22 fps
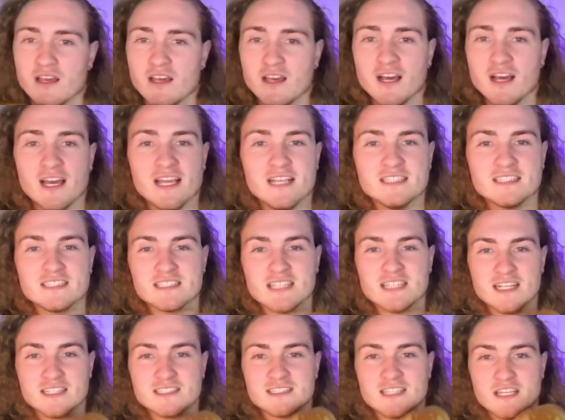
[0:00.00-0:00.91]
He
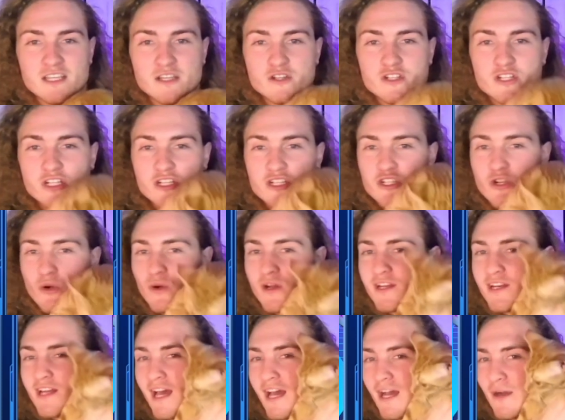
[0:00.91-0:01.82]
says that you should
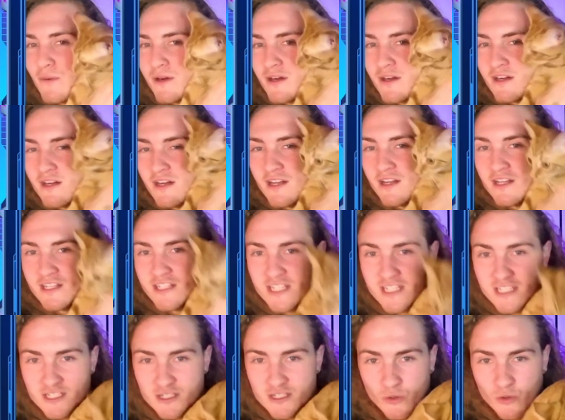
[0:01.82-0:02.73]
join our
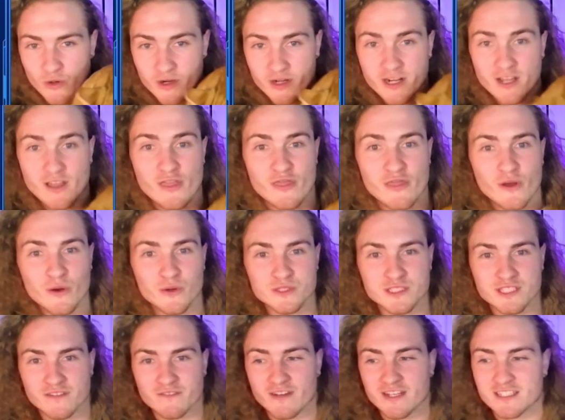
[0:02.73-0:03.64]
Discord, Those
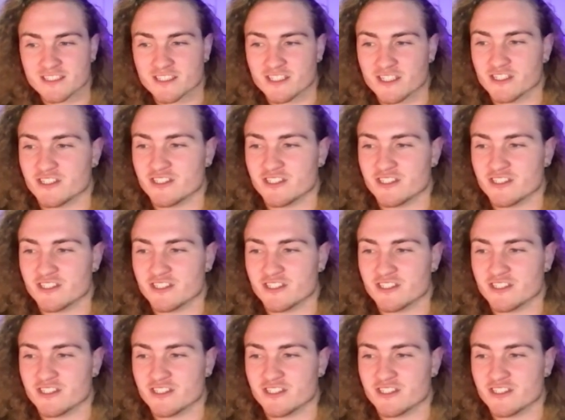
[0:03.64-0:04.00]
Investors